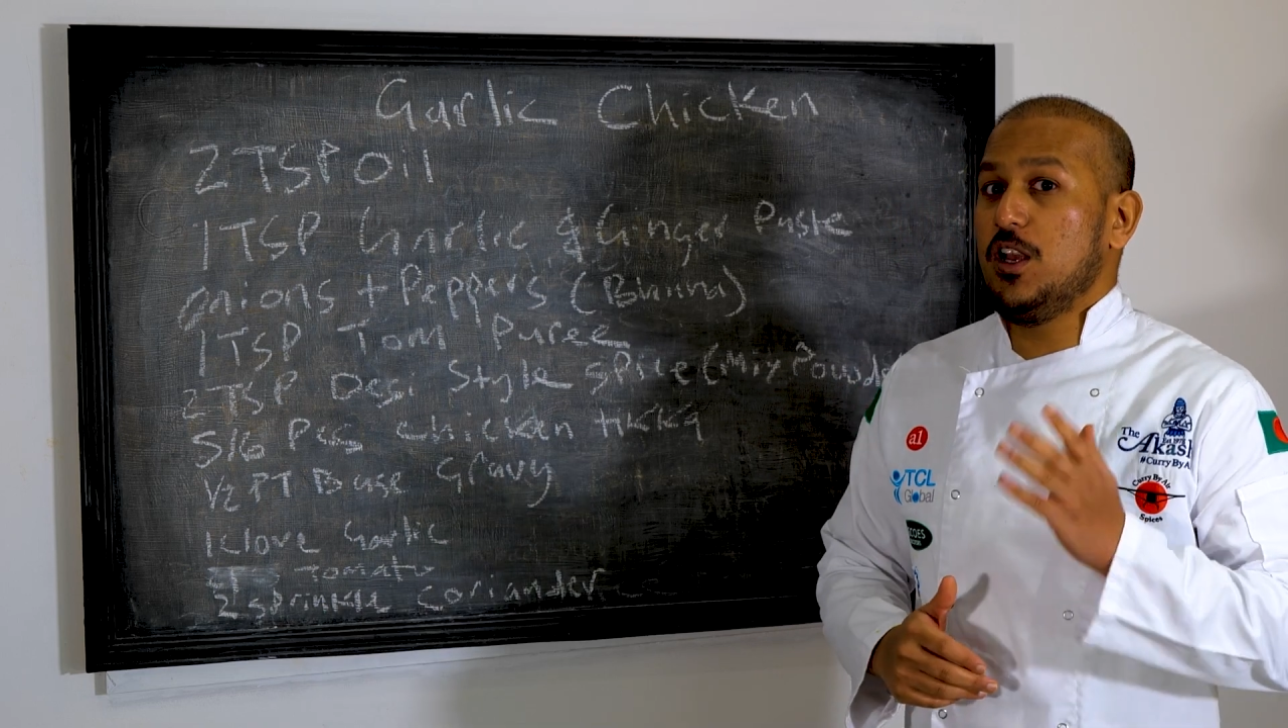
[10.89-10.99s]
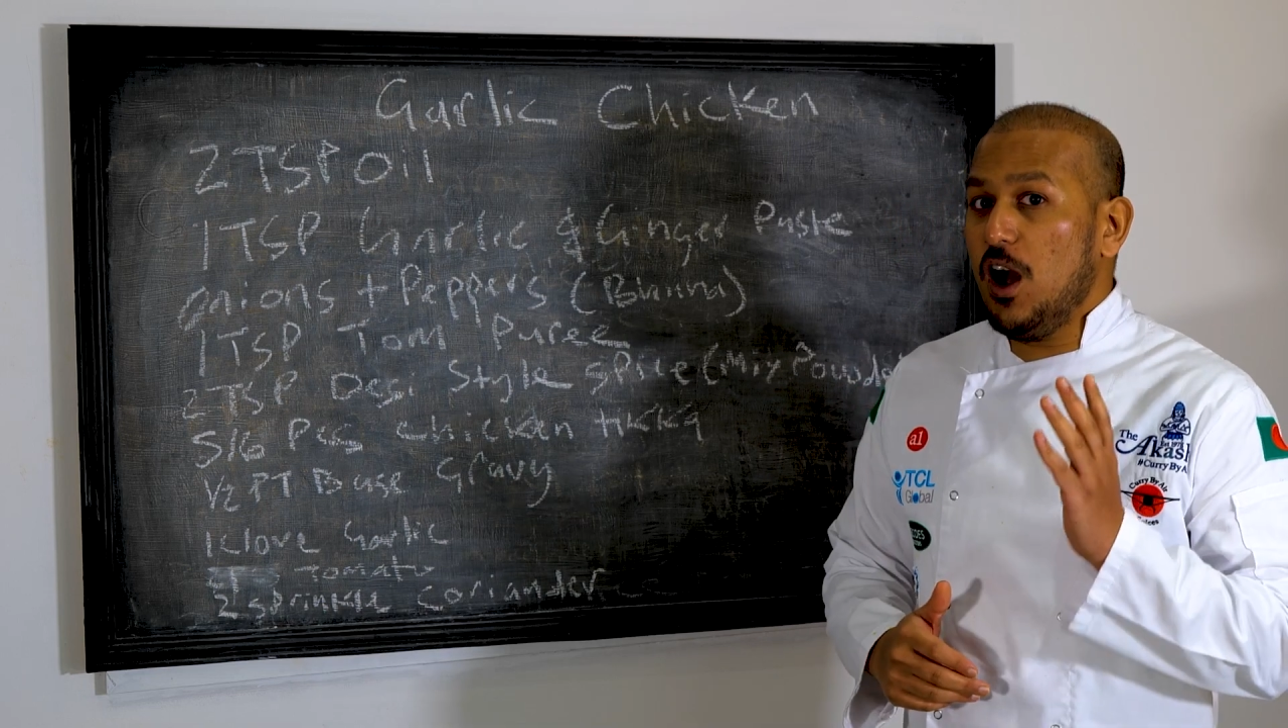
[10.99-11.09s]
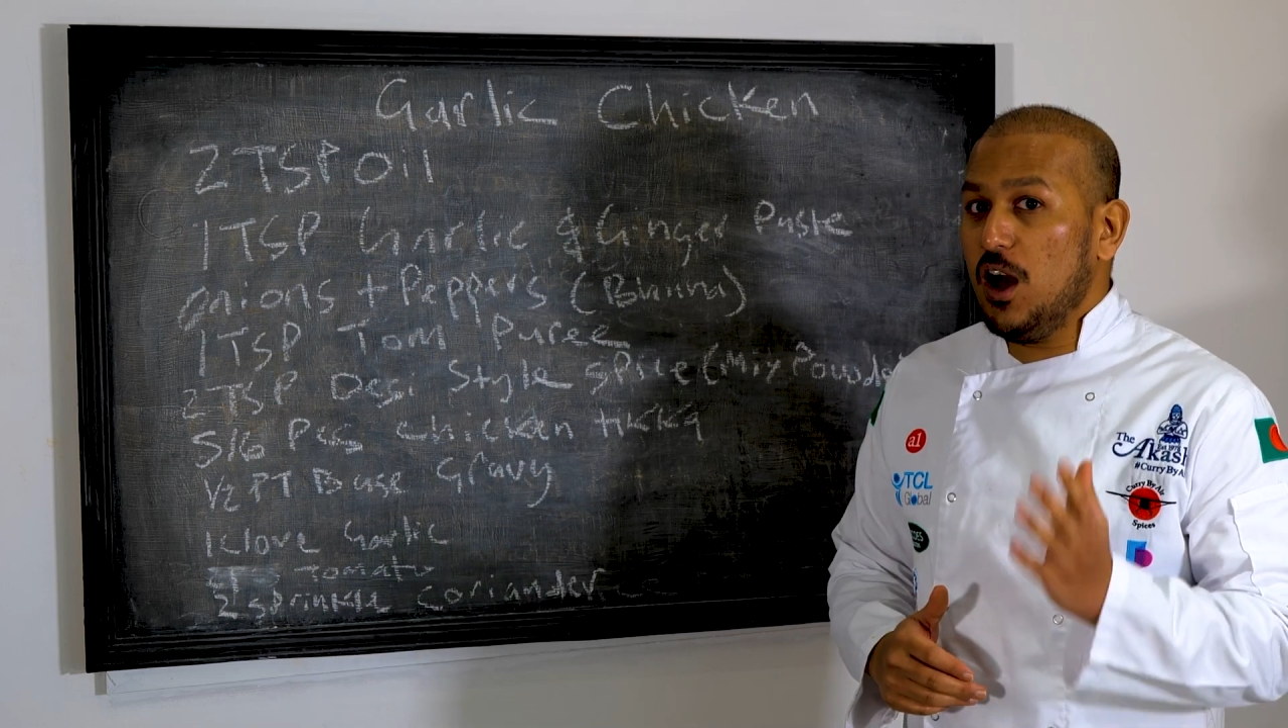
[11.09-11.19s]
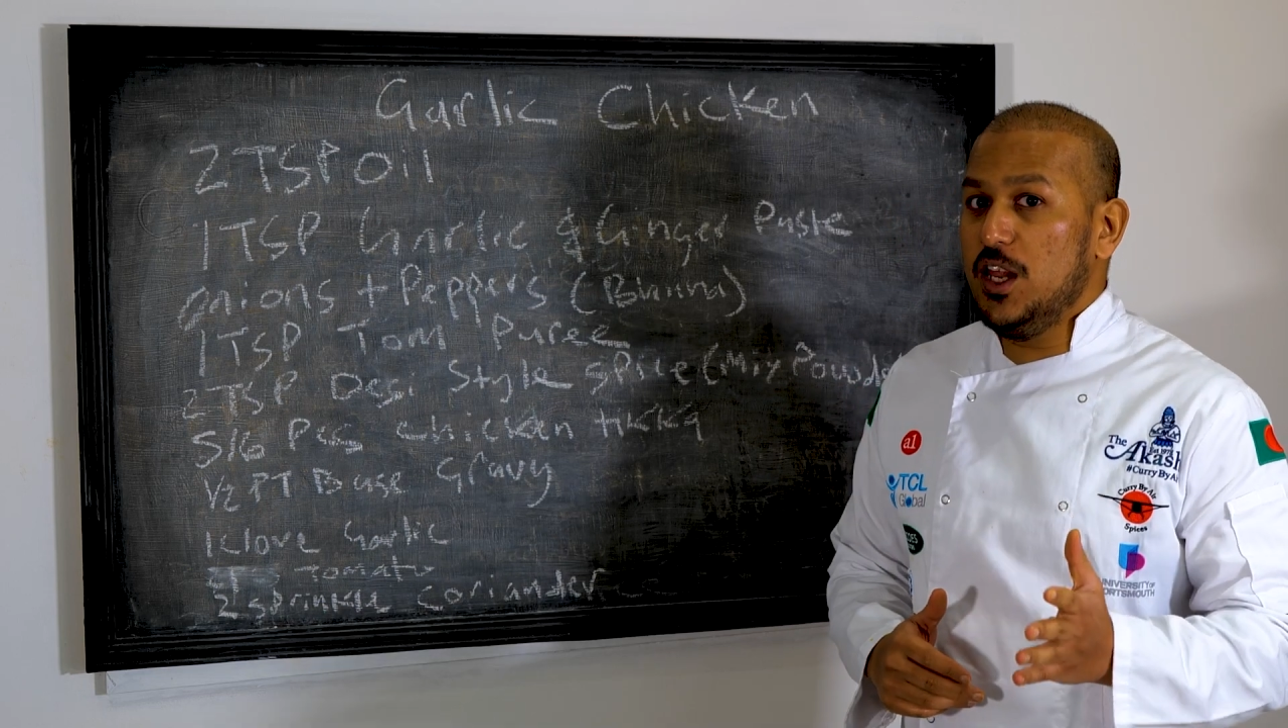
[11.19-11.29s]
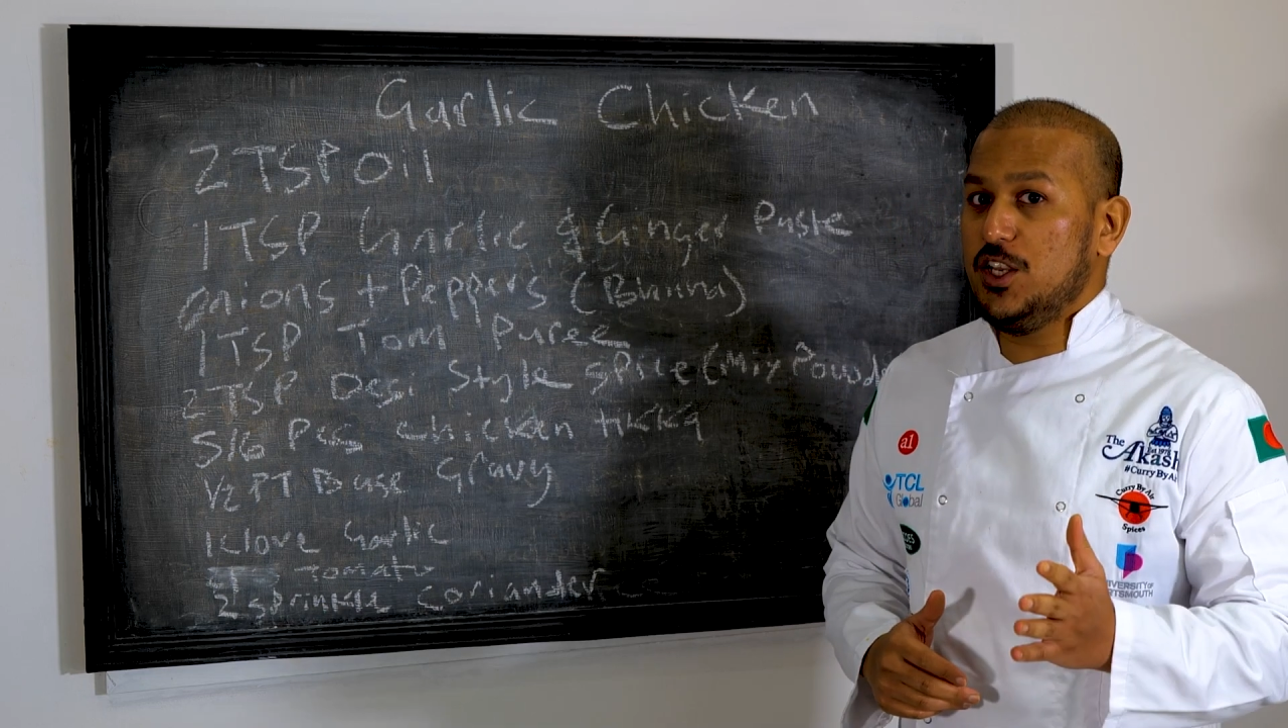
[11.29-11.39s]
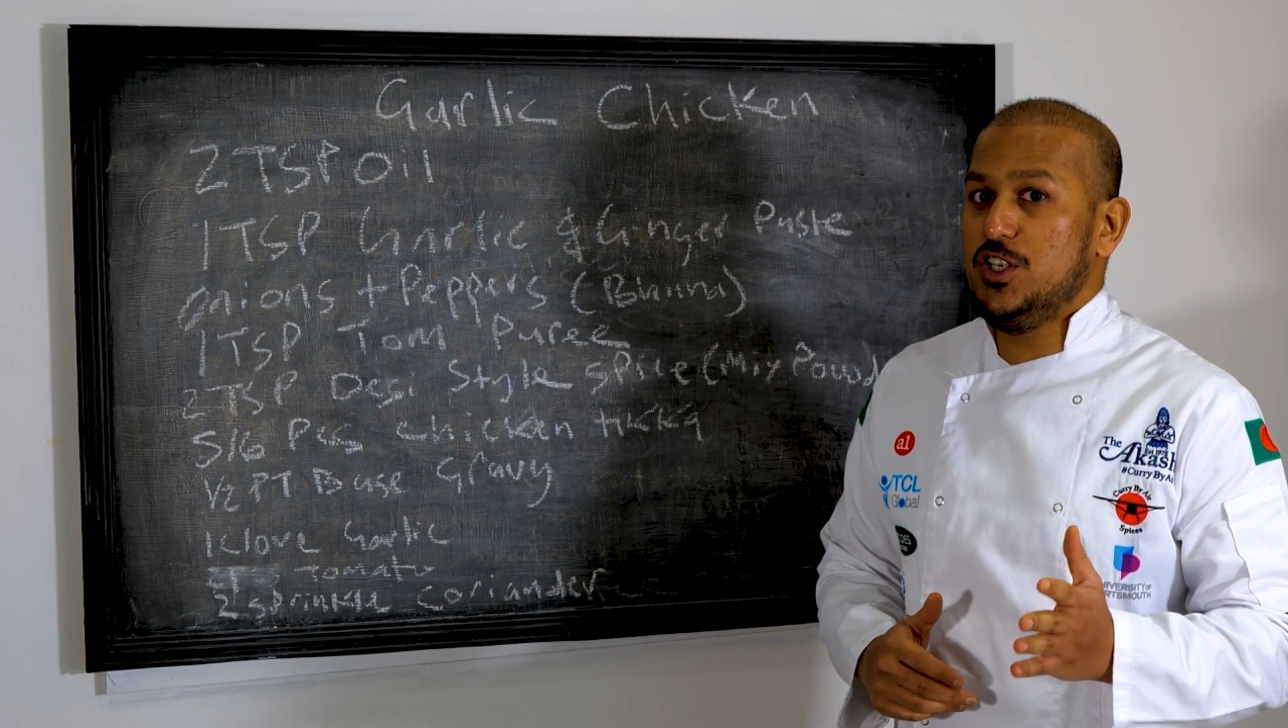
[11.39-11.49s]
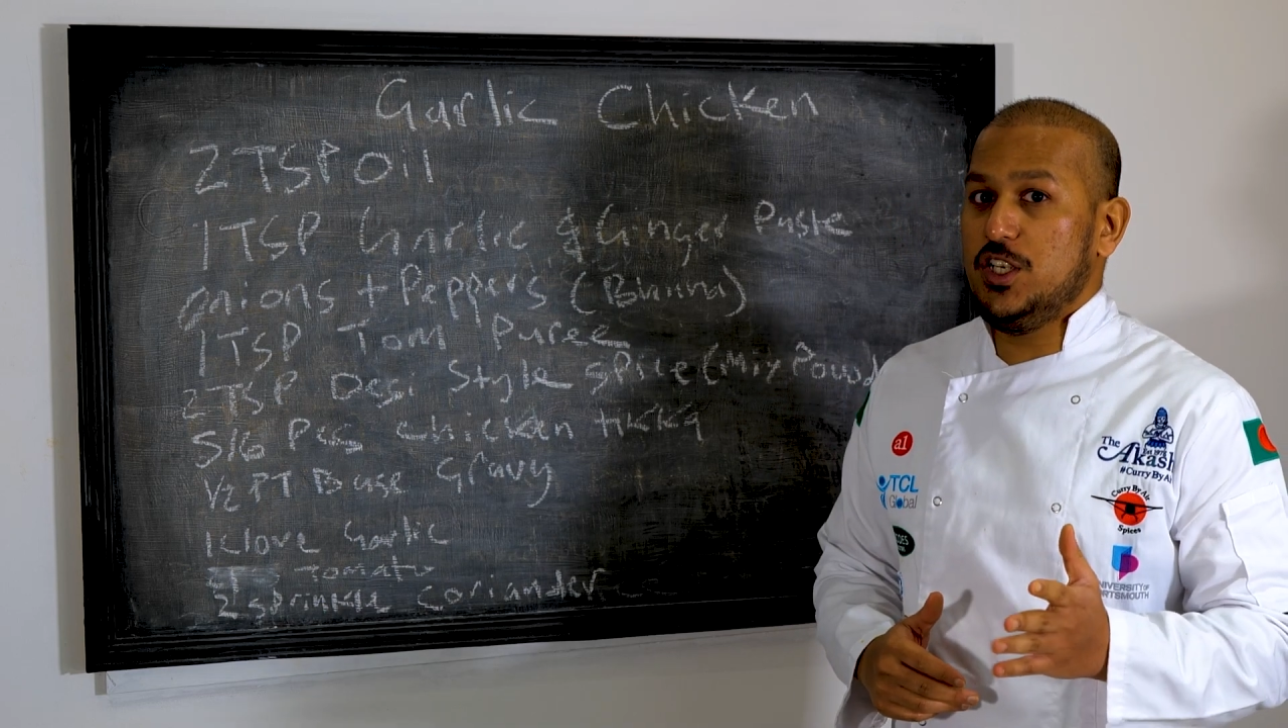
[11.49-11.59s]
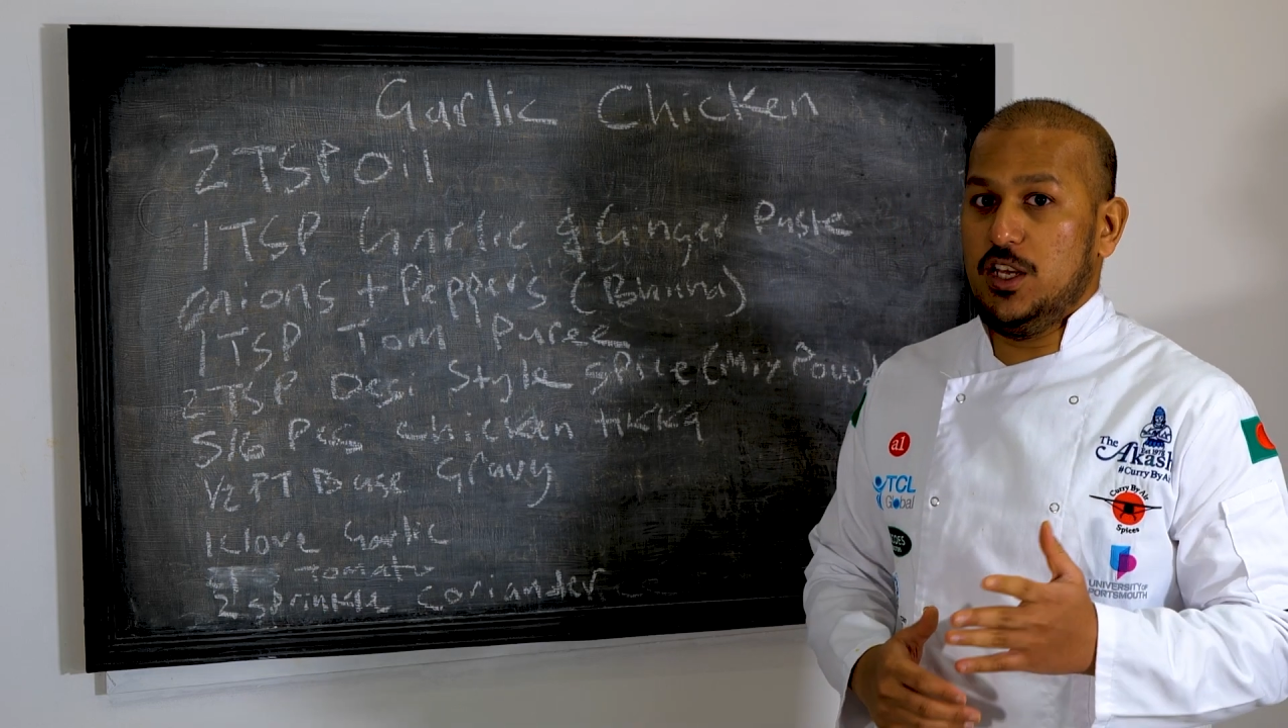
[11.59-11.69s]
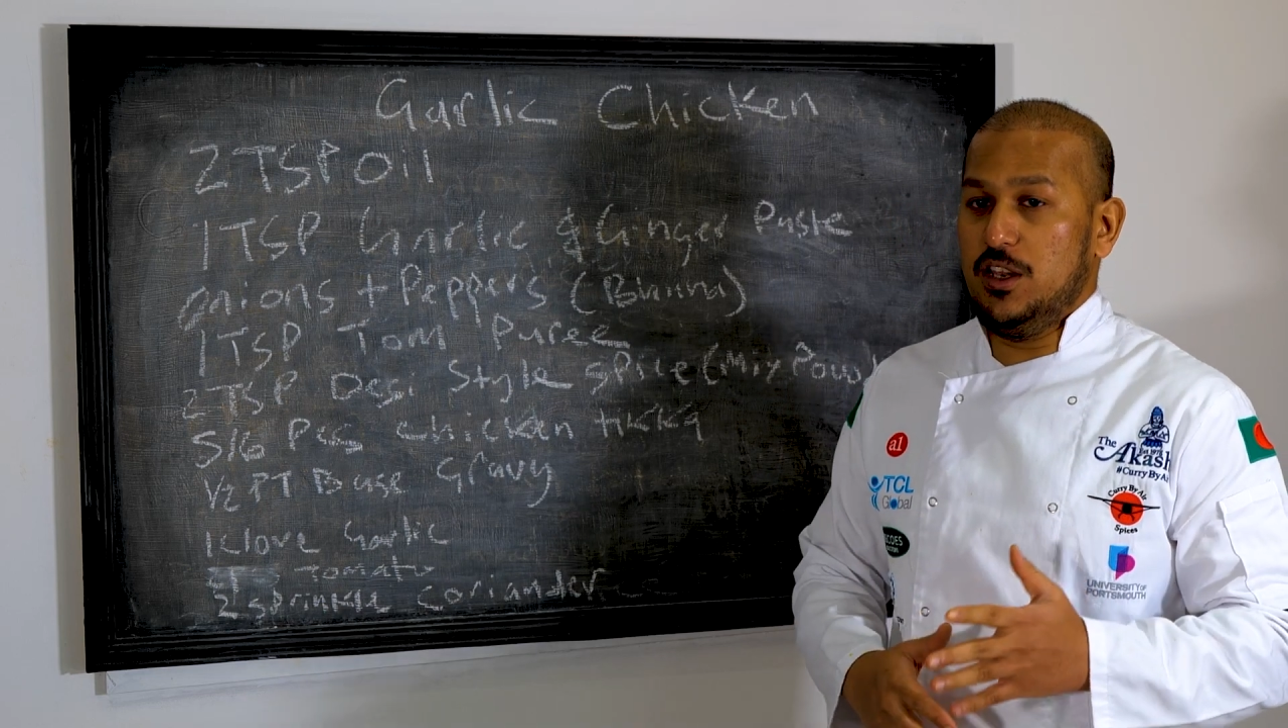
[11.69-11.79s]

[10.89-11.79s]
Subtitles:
garlic chicken.